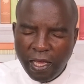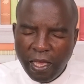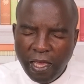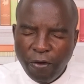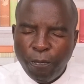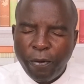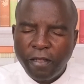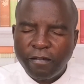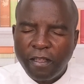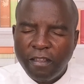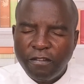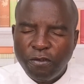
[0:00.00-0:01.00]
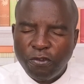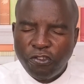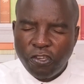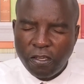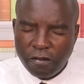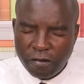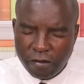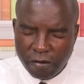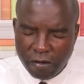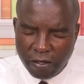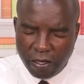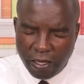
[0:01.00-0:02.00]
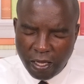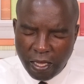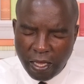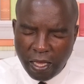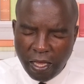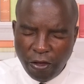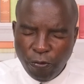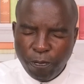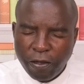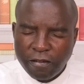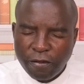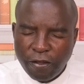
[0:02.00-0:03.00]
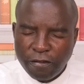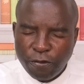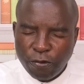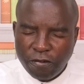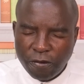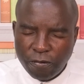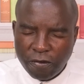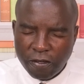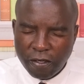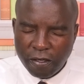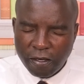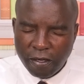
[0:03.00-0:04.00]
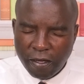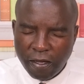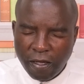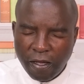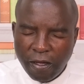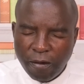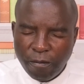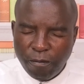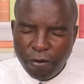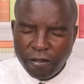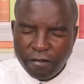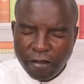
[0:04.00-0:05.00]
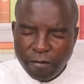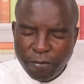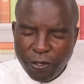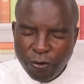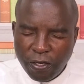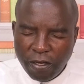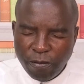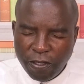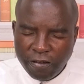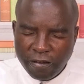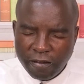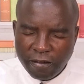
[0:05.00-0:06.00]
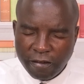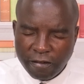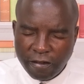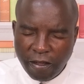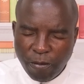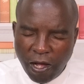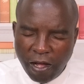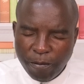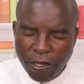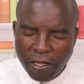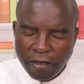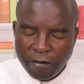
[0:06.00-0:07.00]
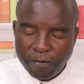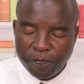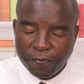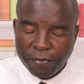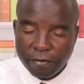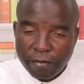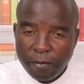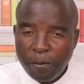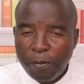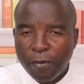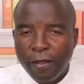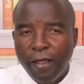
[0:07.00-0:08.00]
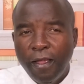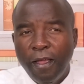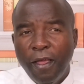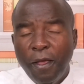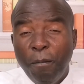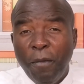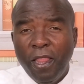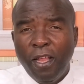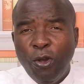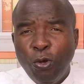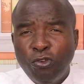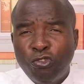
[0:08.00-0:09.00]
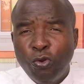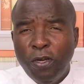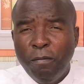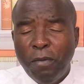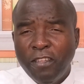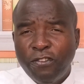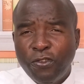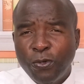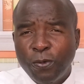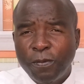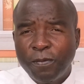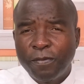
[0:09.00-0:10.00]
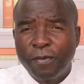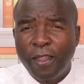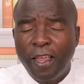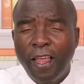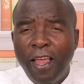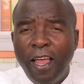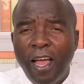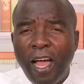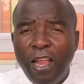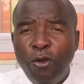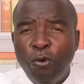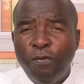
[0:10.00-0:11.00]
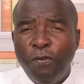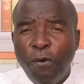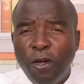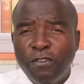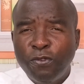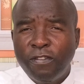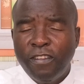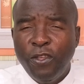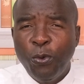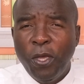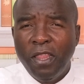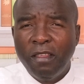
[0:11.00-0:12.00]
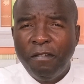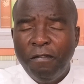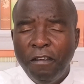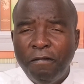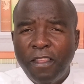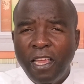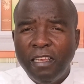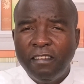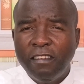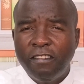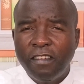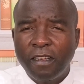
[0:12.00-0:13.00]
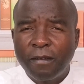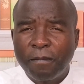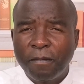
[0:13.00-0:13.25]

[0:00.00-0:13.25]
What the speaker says: help us as your church. Help us as your children. Blessed be your name, in Jesus' name. Amen. May the Lord truly bless you. I look forward to see you in the fifth edition